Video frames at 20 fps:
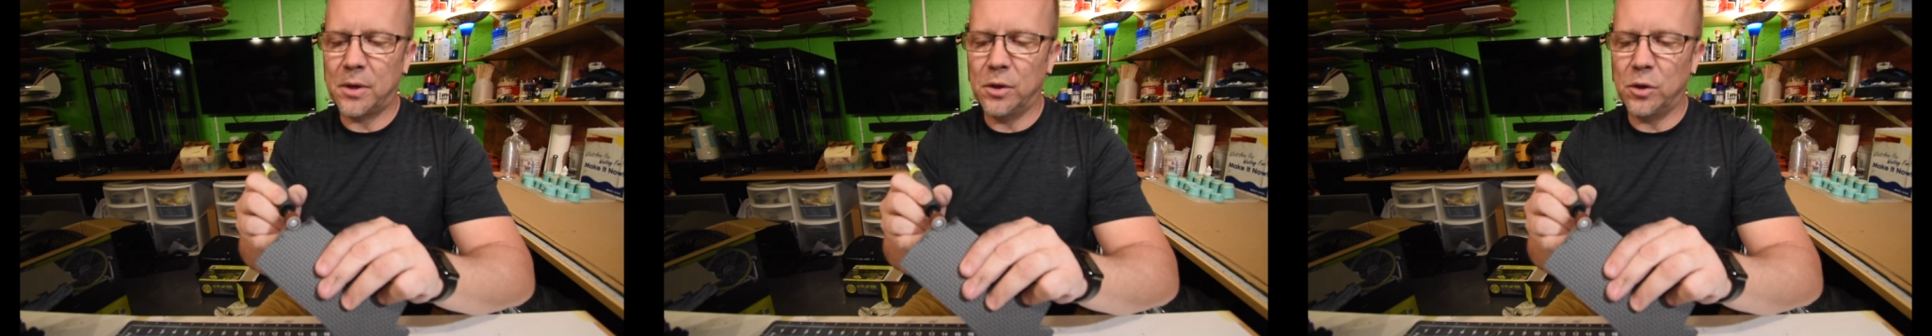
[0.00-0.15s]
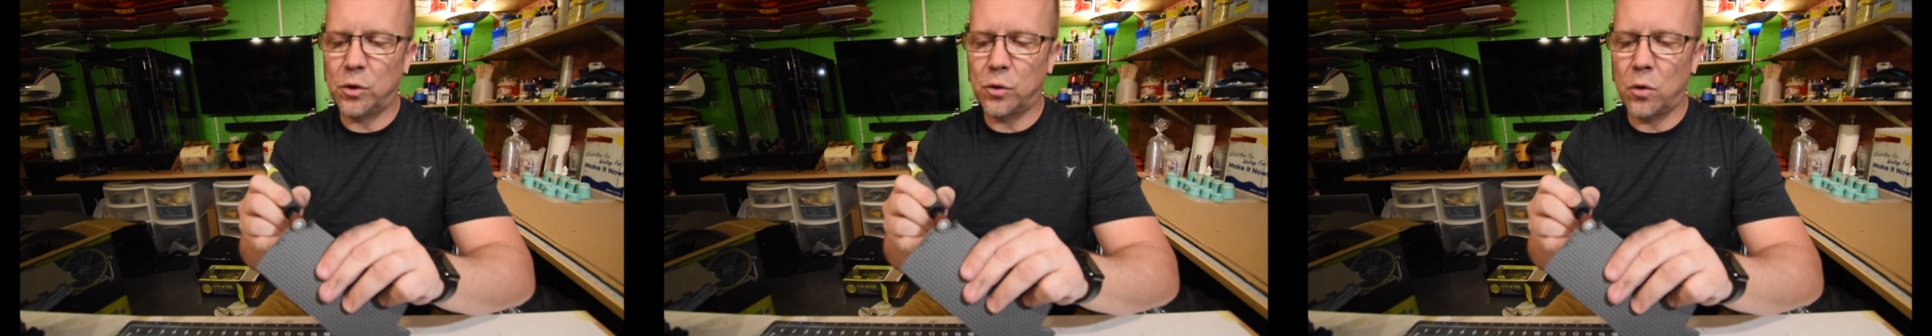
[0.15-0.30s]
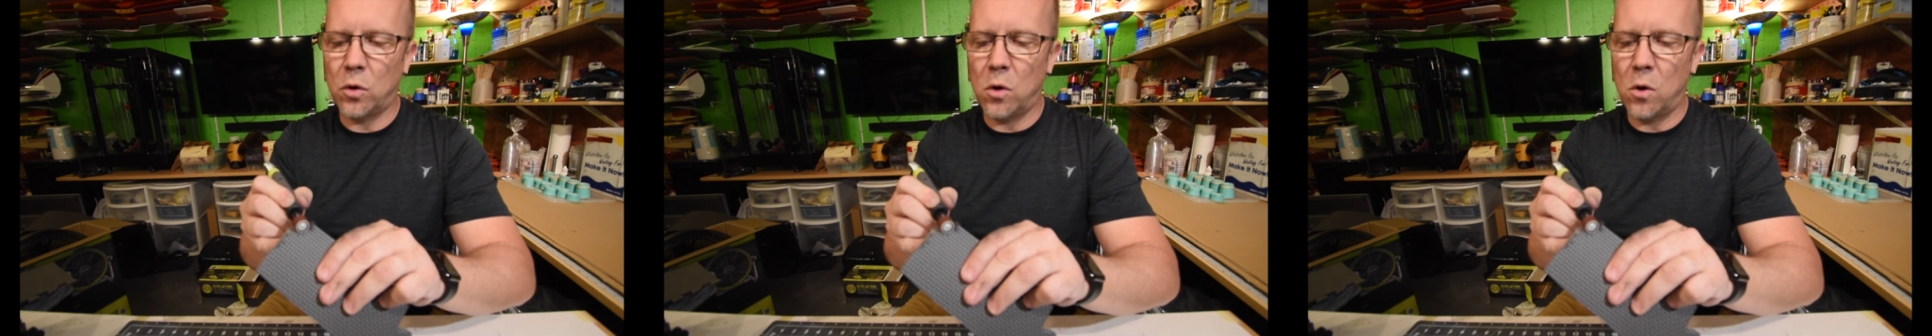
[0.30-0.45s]

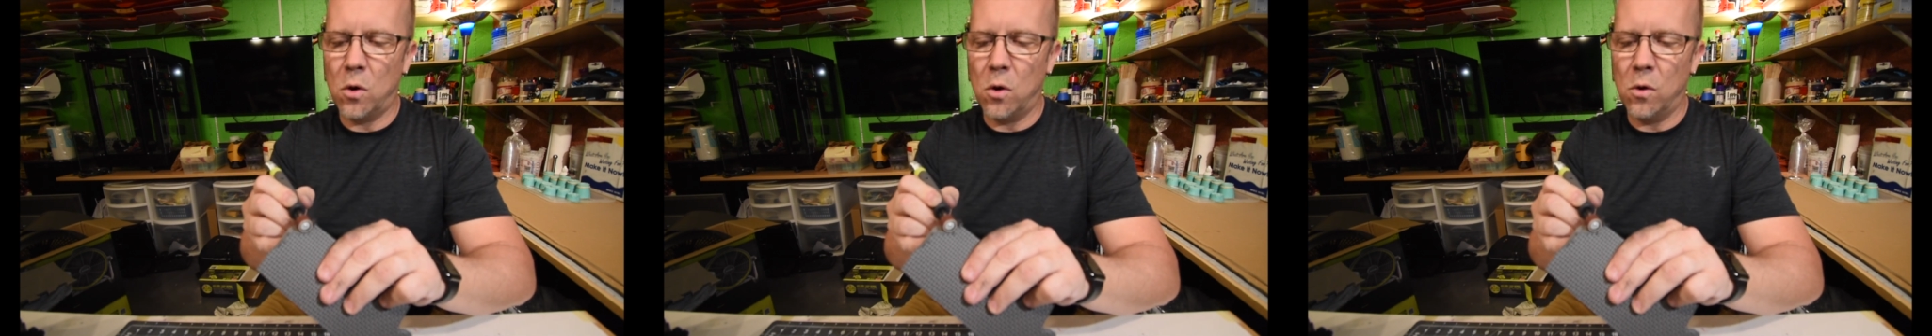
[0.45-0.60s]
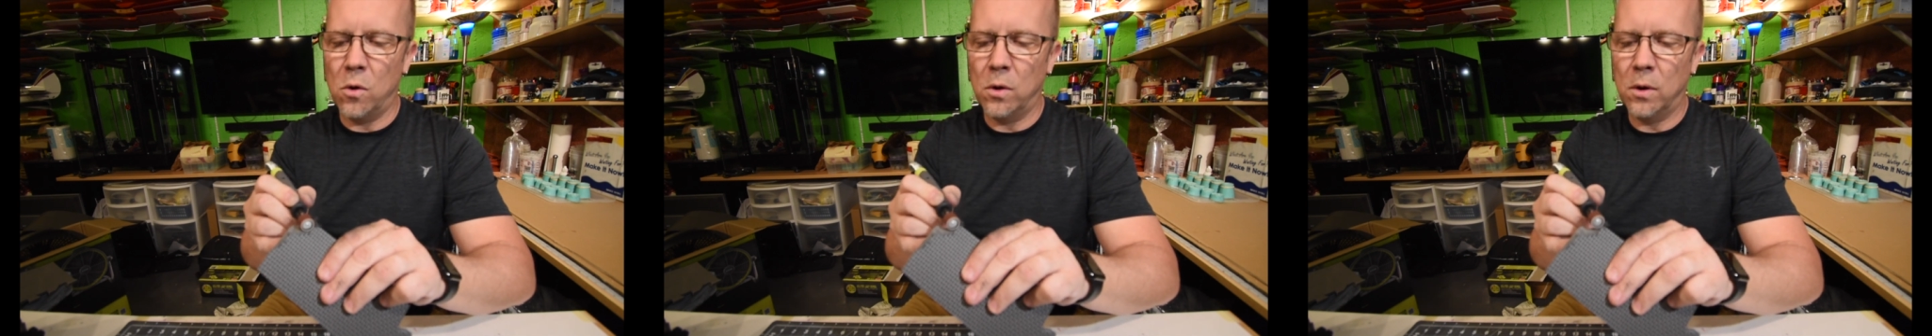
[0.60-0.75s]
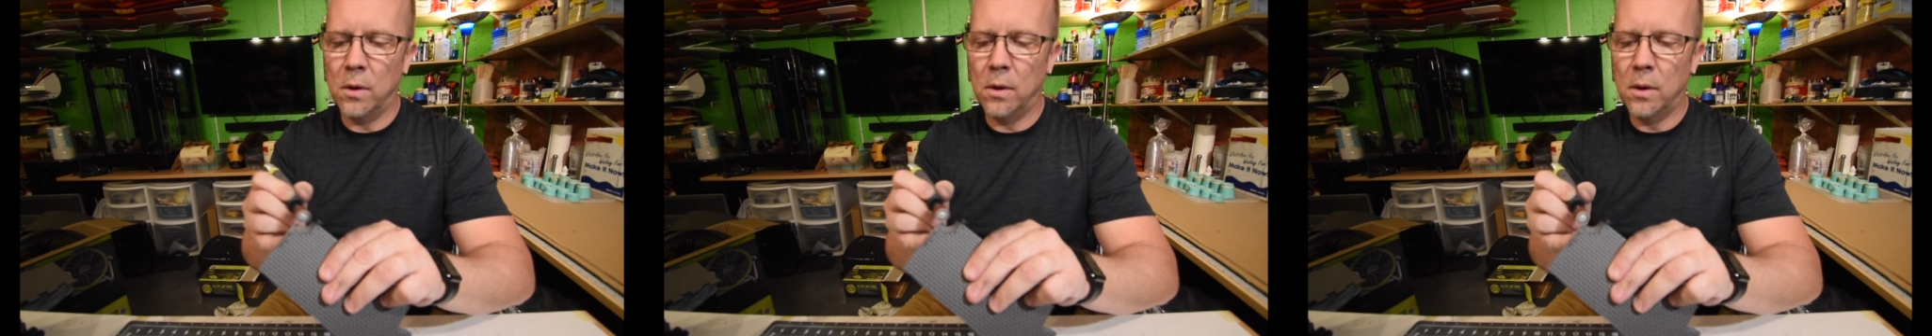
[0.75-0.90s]

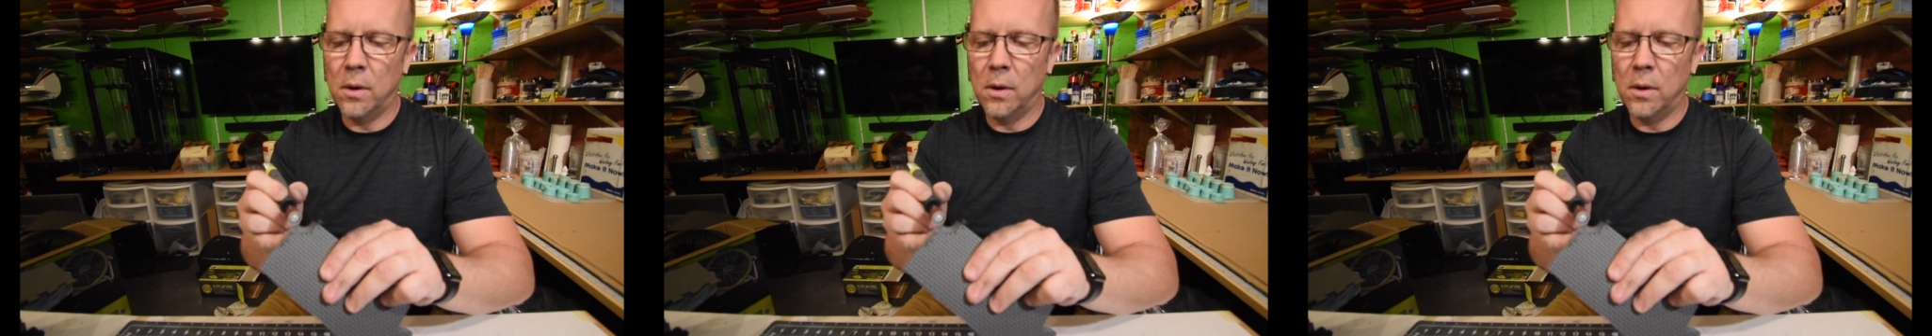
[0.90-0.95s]
control